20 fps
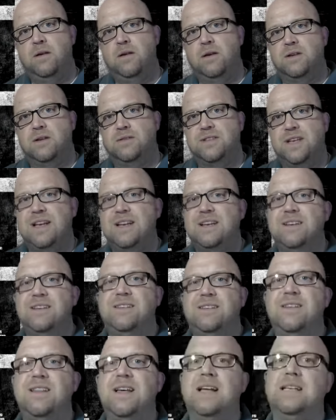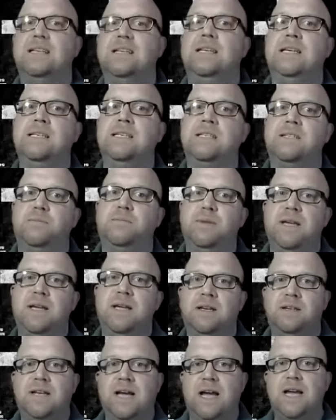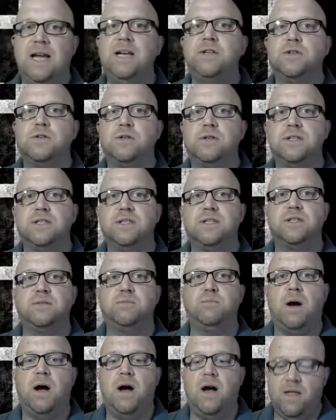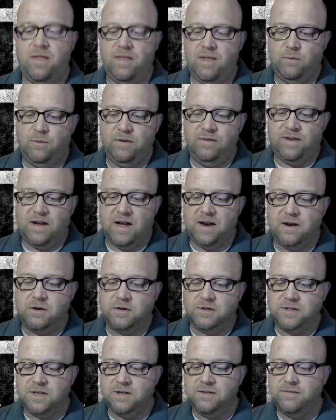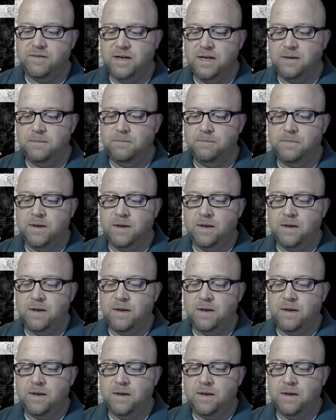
because that gets to be a dangerous spot that we find ourselves in.